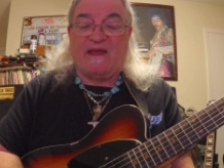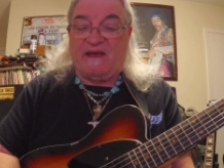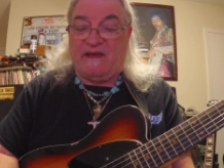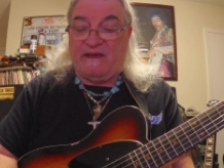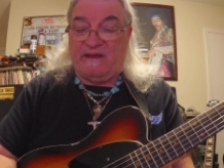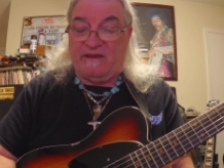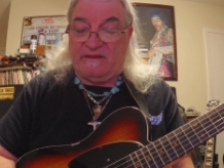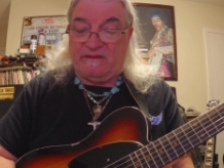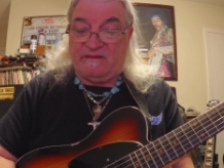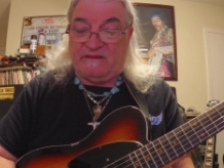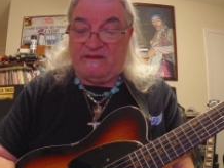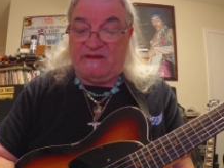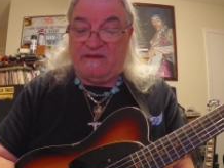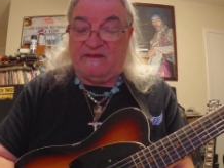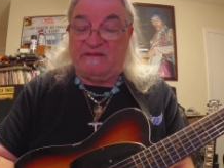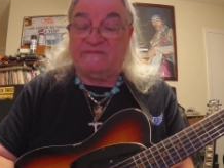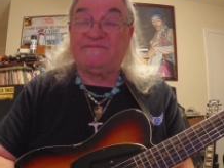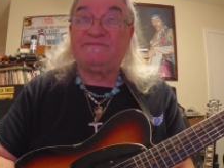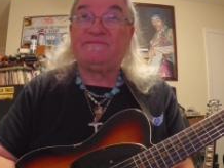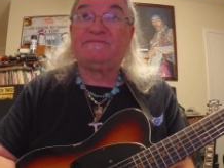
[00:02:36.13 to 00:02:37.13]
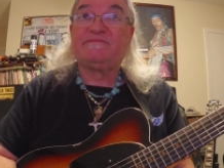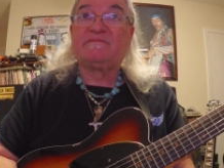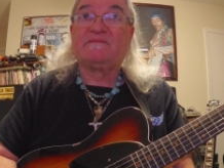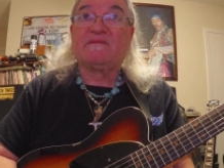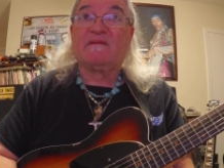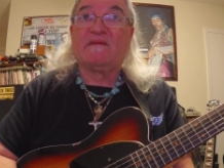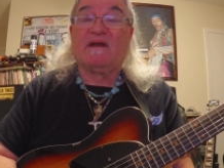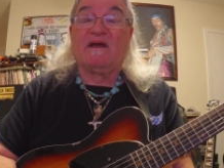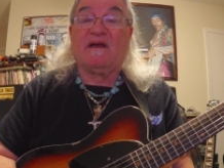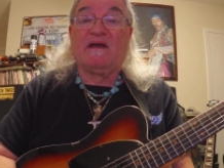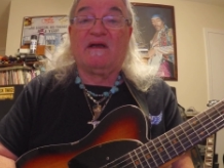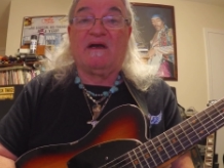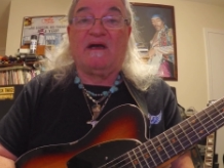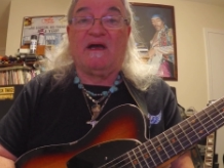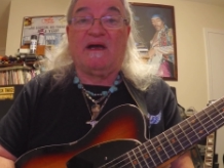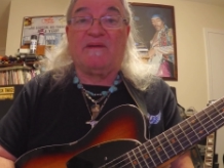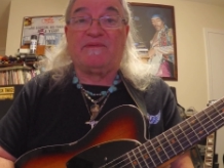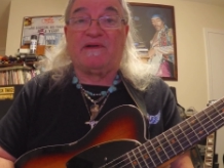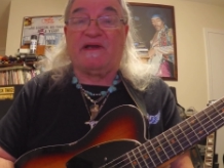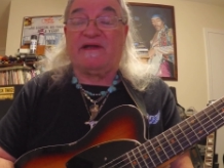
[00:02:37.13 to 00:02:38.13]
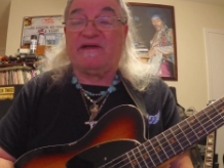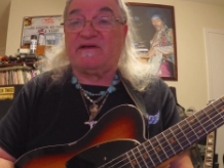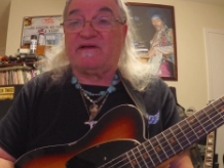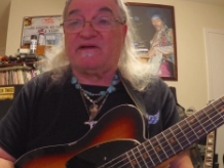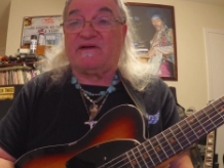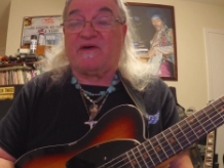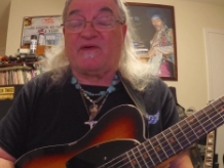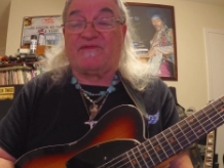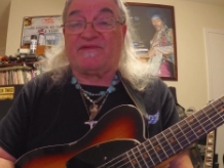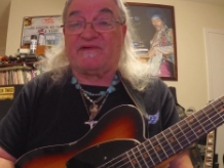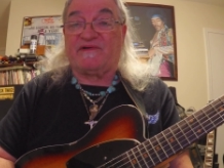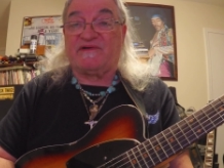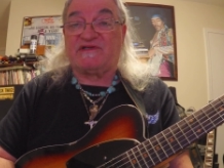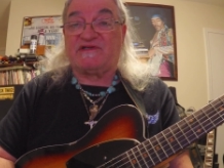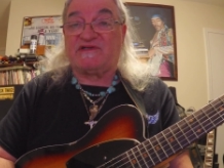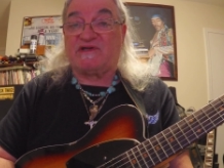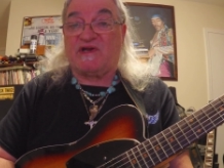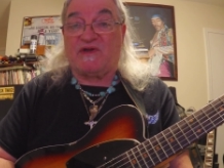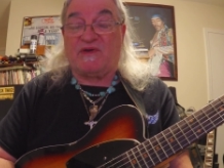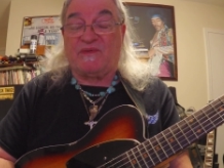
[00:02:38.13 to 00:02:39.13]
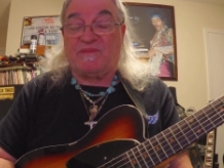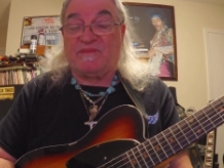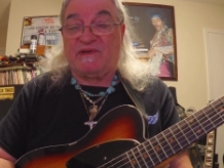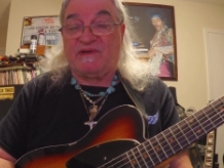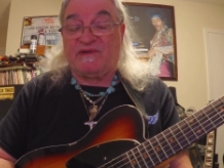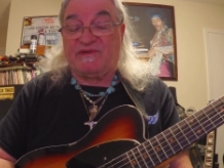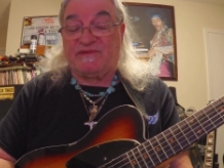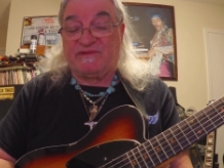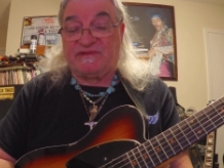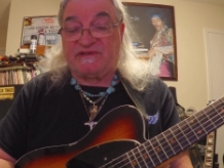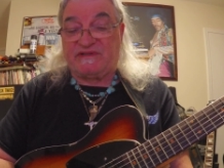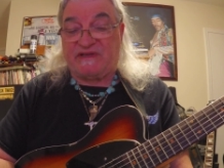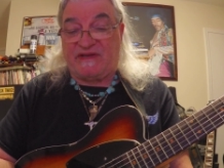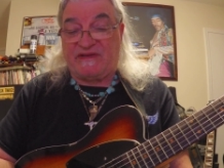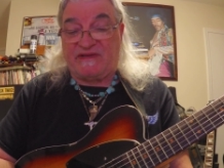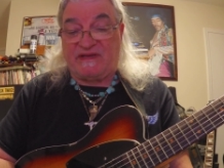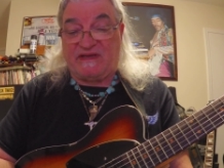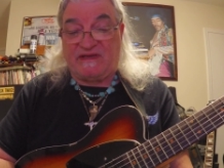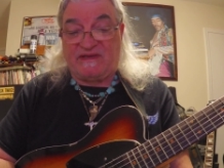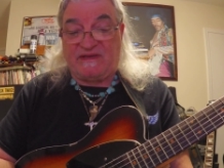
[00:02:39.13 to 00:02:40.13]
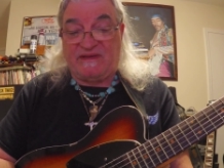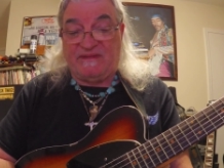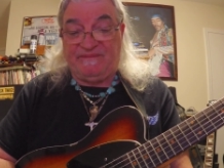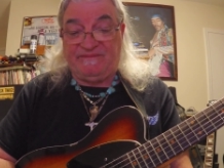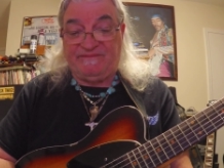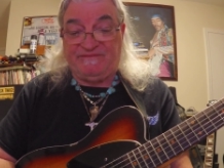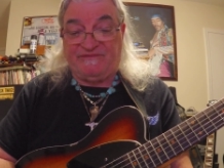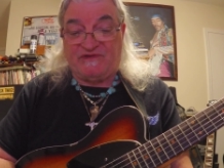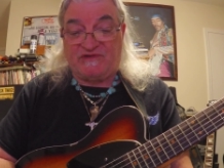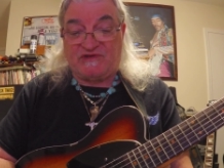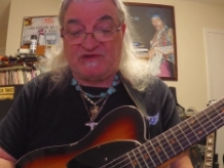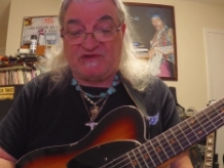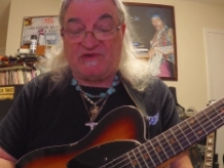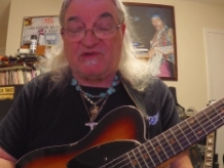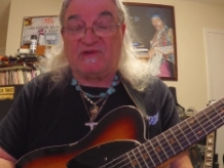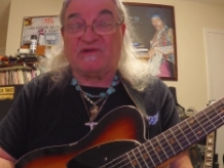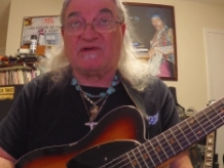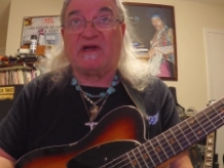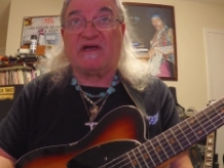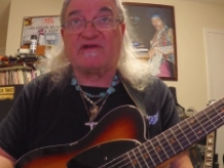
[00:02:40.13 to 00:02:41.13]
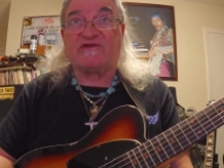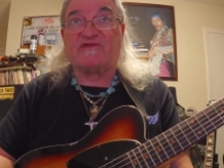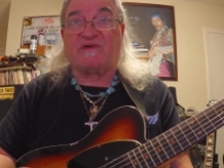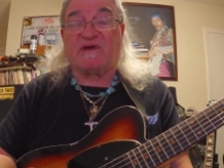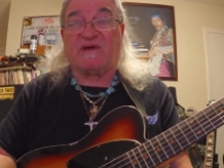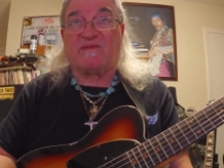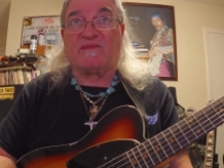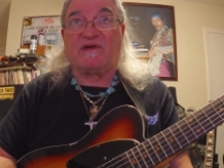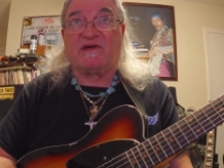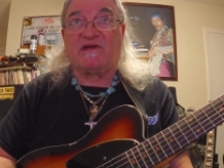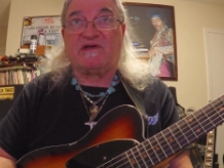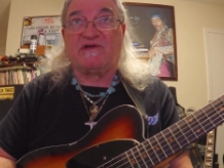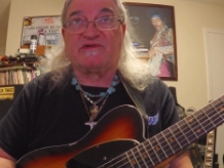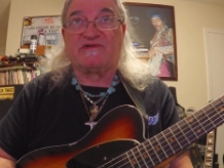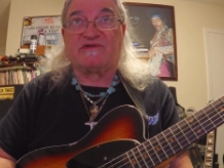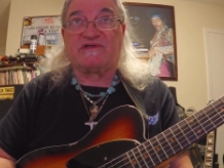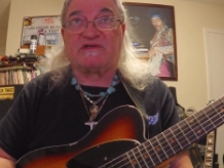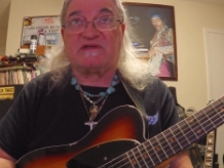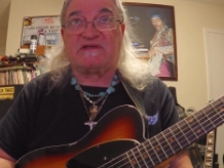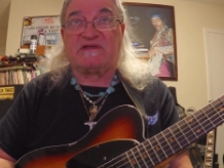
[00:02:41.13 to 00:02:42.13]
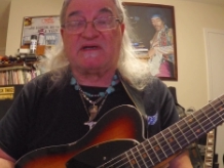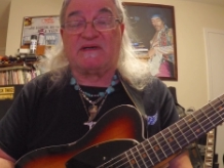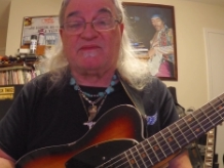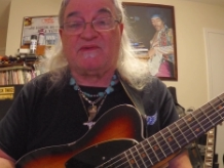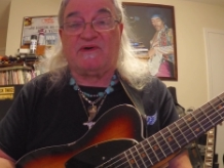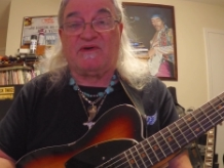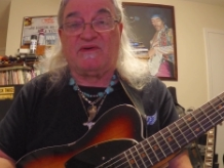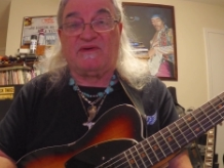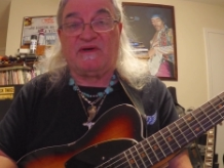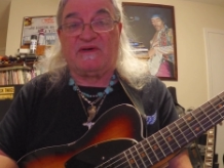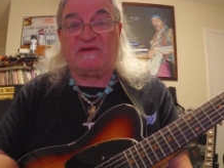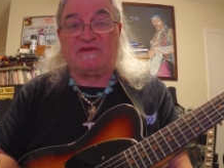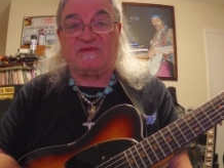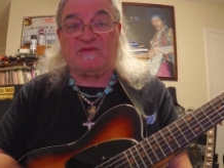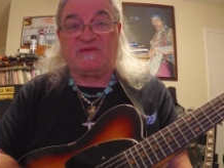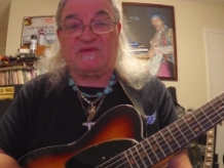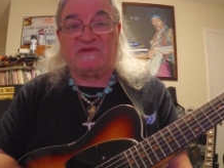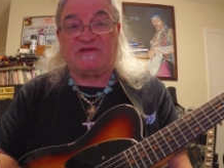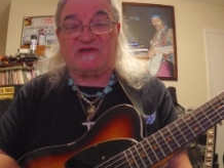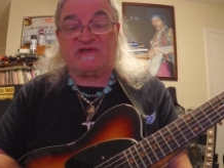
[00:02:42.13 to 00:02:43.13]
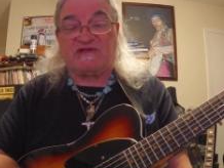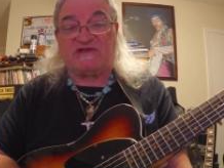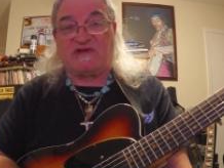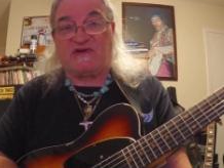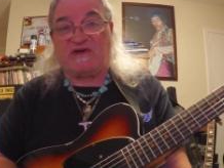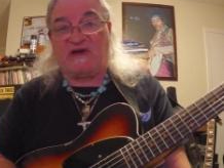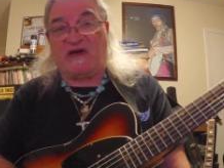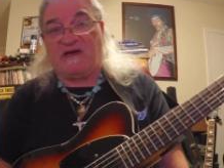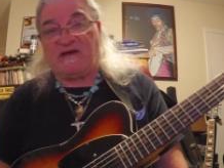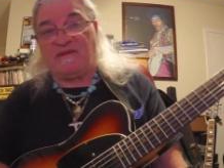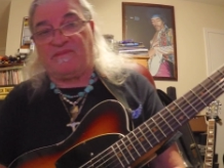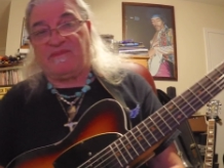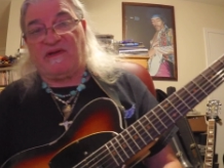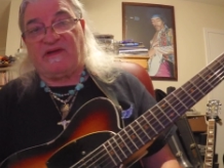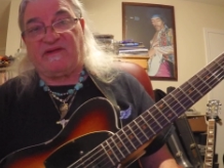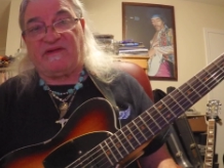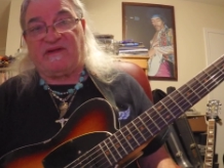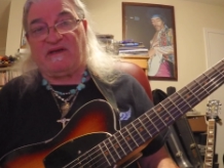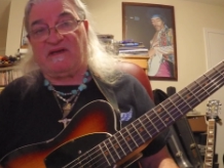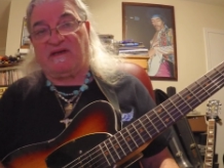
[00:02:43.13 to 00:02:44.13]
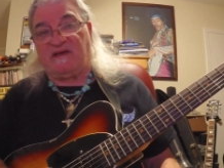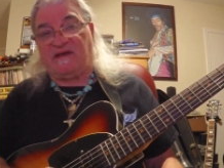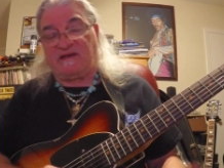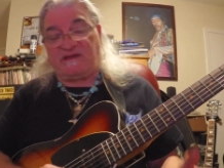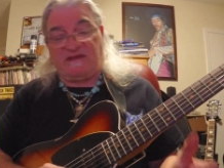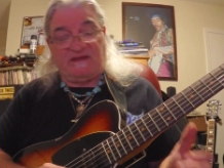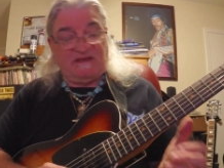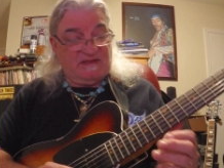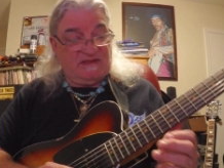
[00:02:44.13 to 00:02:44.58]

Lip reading: And I played it over a slow blues, I think, for sure. And that's what I'm going to use to demo once I show you how to play the lick.